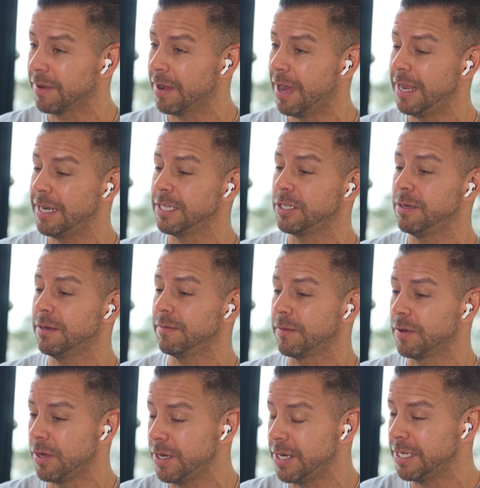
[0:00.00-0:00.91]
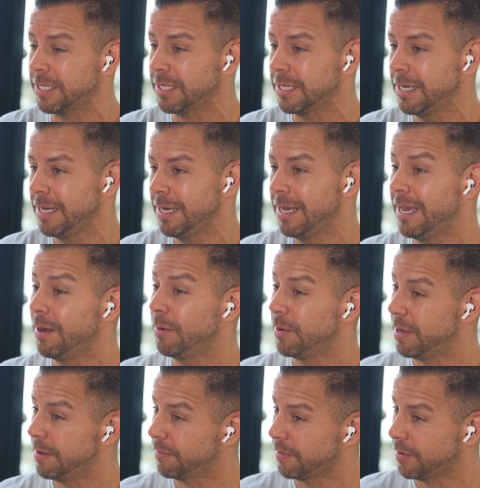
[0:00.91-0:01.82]
kindness, you have goodness.
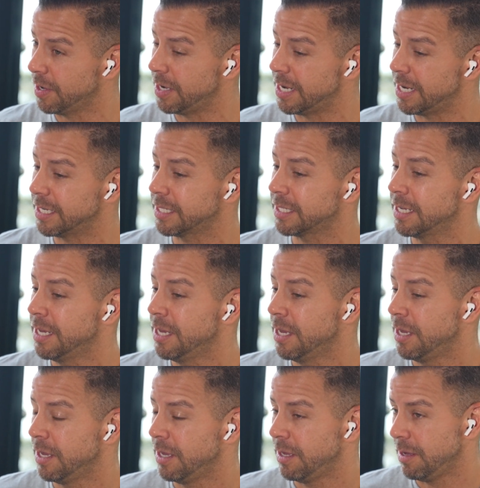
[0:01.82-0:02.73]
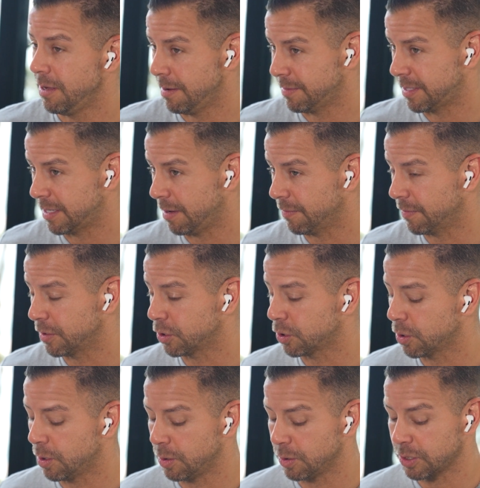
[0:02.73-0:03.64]
When you have goodness, you have
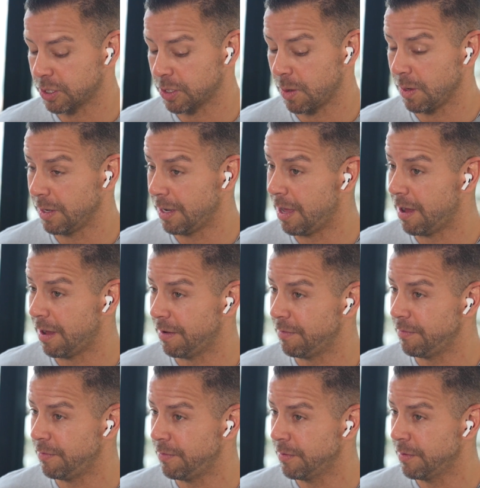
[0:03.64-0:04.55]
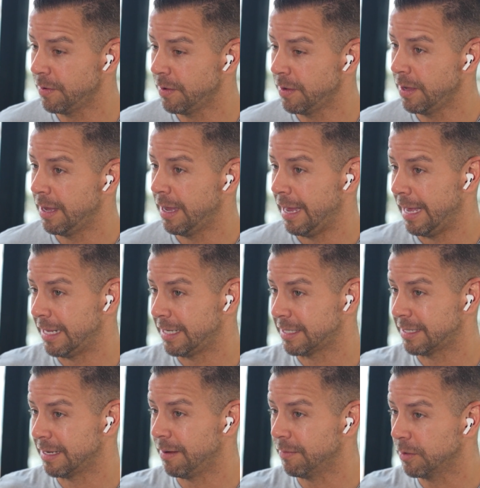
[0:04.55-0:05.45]
self-control. So love
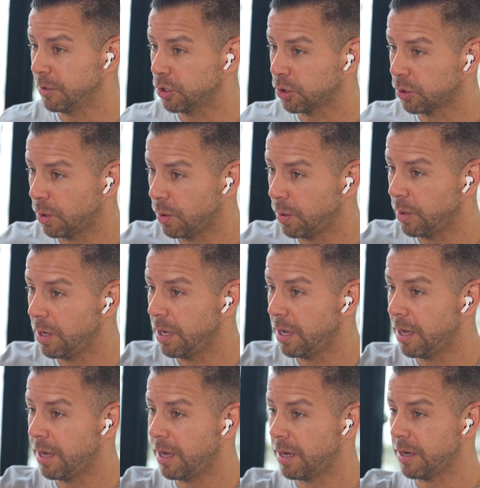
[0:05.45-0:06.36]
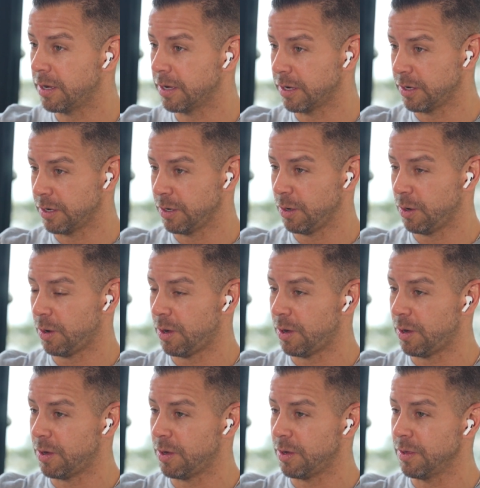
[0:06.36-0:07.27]
and self-control hug
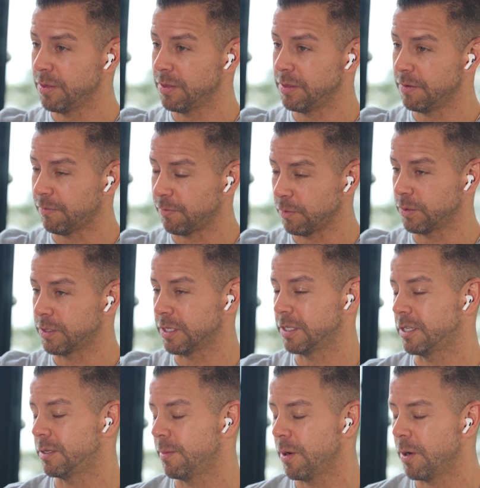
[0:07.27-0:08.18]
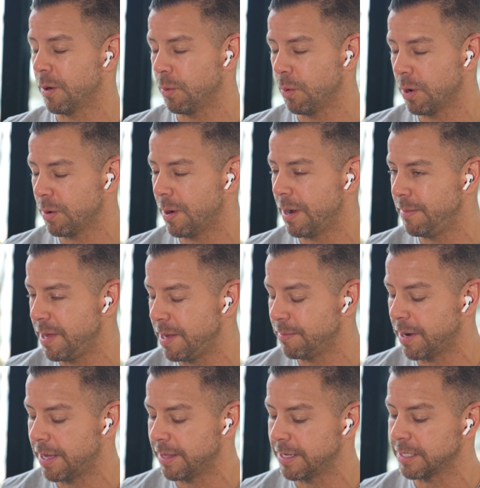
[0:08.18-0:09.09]
all the fruits of the Spirit. What do I
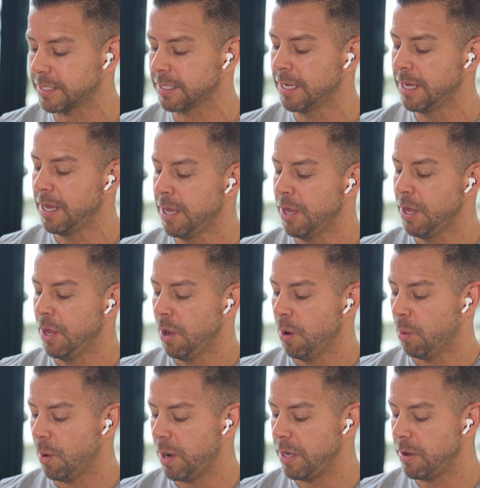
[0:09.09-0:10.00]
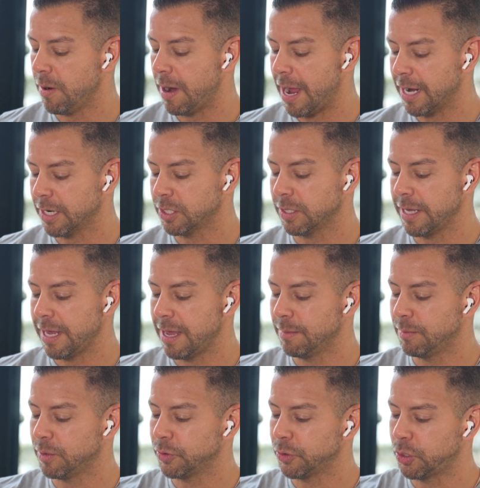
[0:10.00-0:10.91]
mean by this? When you're actually
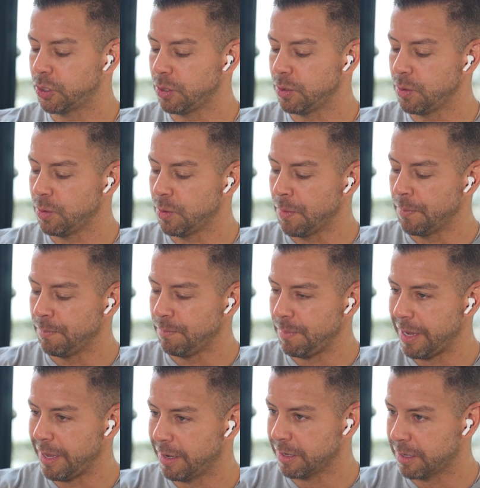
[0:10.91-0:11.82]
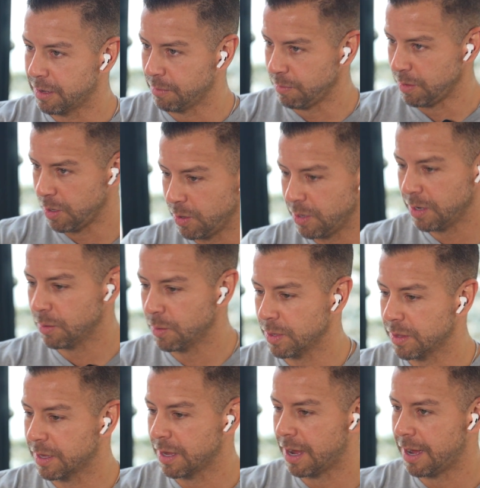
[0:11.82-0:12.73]
able to be in communion
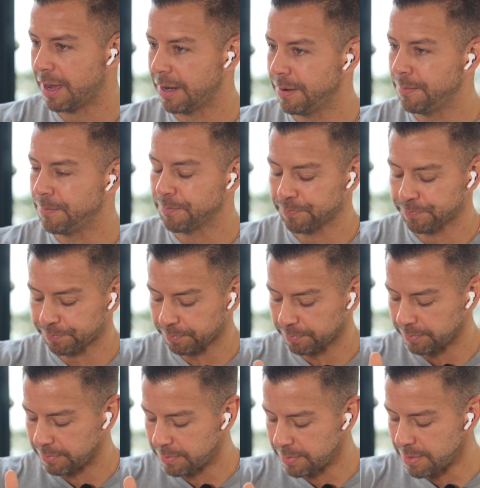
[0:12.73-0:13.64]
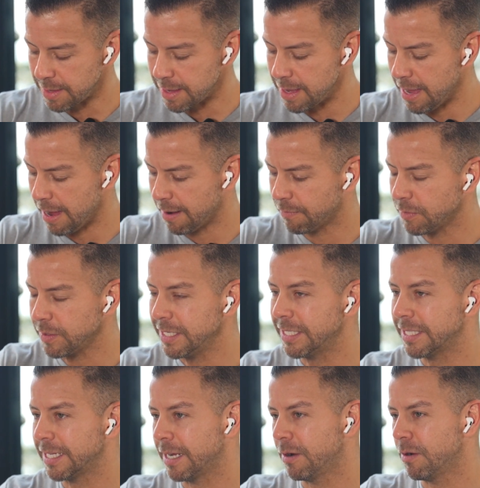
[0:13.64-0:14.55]
with God, every
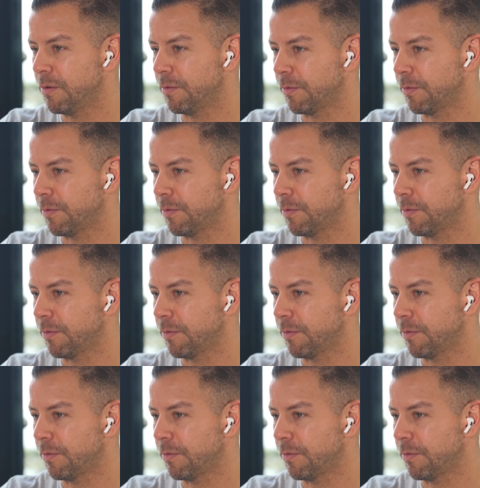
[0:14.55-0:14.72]
single